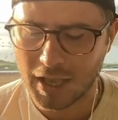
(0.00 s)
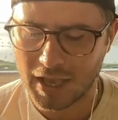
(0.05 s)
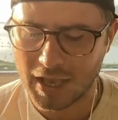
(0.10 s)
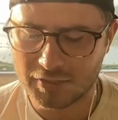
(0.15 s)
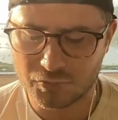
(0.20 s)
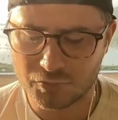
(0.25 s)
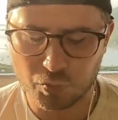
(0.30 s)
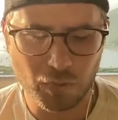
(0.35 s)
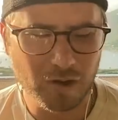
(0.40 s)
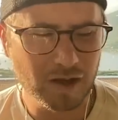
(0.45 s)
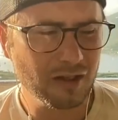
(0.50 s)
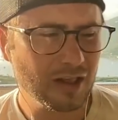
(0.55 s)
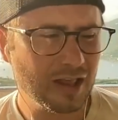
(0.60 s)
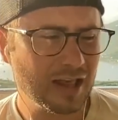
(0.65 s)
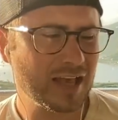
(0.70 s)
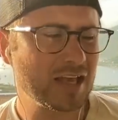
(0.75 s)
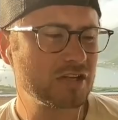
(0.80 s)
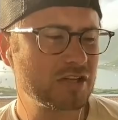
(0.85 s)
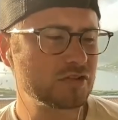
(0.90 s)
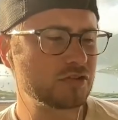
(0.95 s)
as well
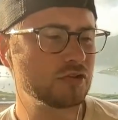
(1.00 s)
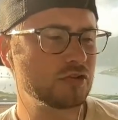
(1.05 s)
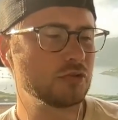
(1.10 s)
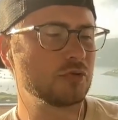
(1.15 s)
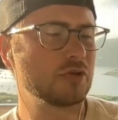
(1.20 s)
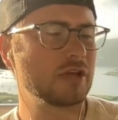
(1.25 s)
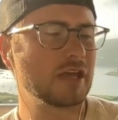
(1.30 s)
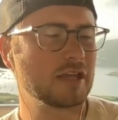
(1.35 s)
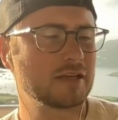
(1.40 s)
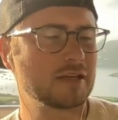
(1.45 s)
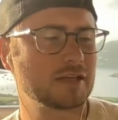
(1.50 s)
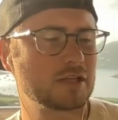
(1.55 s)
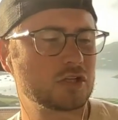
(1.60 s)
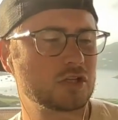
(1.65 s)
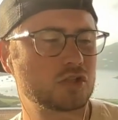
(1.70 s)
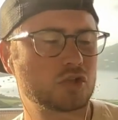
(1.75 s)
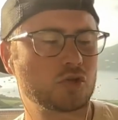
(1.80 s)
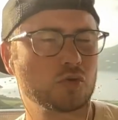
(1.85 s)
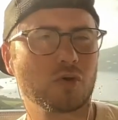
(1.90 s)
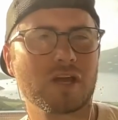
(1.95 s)
as you get
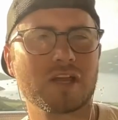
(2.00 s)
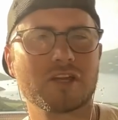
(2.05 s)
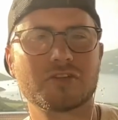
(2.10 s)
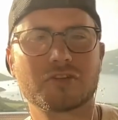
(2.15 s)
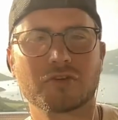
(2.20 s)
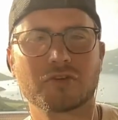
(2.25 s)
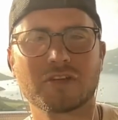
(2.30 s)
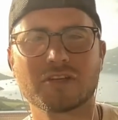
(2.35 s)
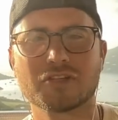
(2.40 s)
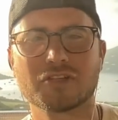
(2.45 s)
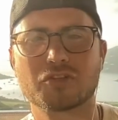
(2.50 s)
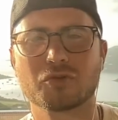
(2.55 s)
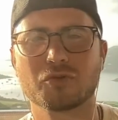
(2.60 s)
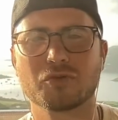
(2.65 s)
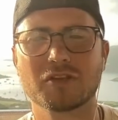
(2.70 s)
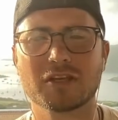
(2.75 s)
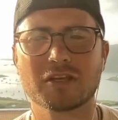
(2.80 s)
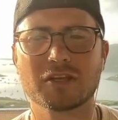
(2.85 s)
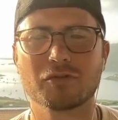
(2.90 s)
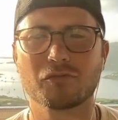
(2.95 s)
to enter
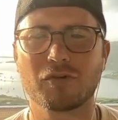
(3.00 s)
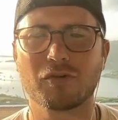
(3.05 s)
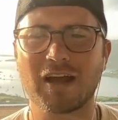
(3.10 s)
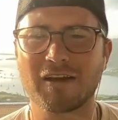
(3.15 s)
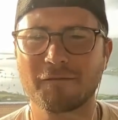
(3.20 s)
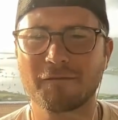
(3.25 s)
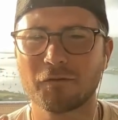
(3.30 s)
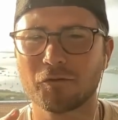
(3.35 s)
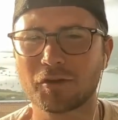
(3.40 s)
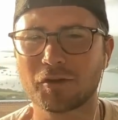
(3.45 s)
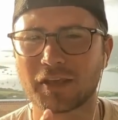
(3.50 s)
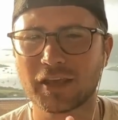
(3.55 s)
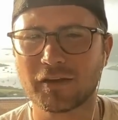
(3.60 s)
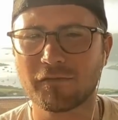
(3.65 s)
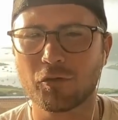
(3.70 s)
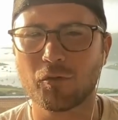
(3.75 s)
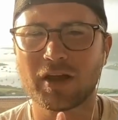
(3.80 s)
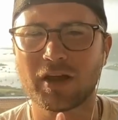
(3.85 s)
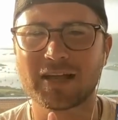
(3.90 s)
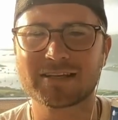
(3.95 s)
into the raffle
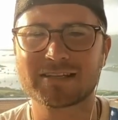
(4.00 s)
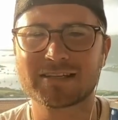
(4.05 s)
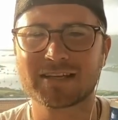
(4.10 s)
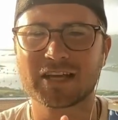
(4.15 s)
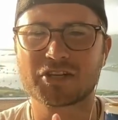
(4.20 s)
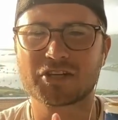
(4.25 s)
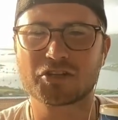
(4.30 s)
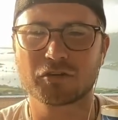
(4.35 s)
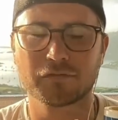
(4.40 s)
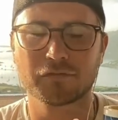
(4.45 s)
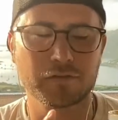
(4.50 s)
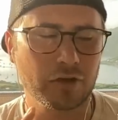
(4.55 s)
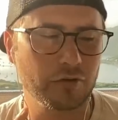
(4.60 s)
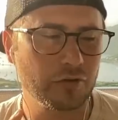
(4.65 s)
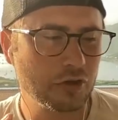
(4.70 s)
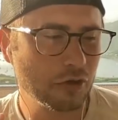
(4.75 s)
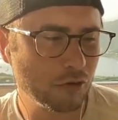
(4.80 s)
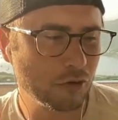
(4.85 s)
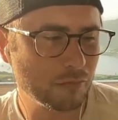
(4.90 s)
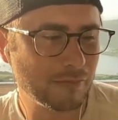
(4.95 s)
giveaway to get your
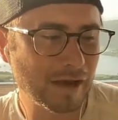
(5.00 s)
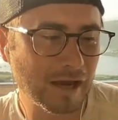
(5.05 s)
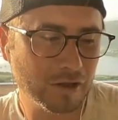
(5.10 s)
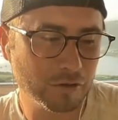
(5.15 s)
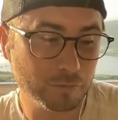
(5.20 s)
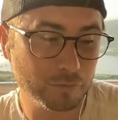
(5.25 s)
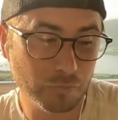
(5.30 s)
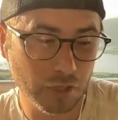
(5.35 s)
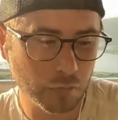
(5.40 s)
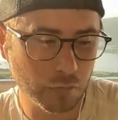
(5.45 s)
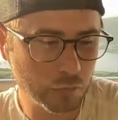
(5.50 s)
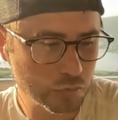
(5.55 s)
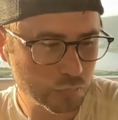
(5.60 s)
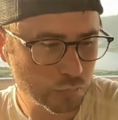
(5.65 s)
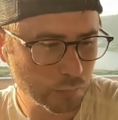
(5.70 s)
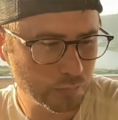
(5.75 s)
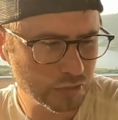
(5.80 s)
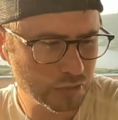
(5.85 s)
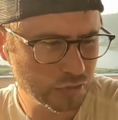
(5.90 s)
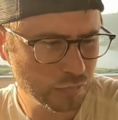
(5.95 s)
very own Mallard mug,
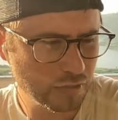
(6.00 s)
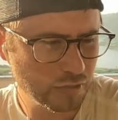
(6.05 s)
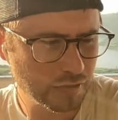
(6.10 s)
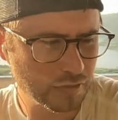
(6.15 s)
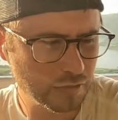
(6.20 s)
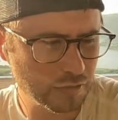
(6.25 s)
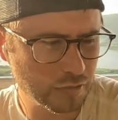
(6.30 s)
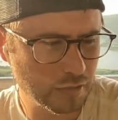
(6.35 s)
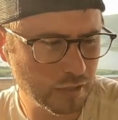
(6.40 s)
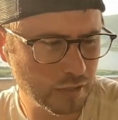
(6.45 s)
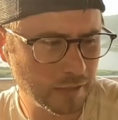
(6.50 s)
which we'll be doing the.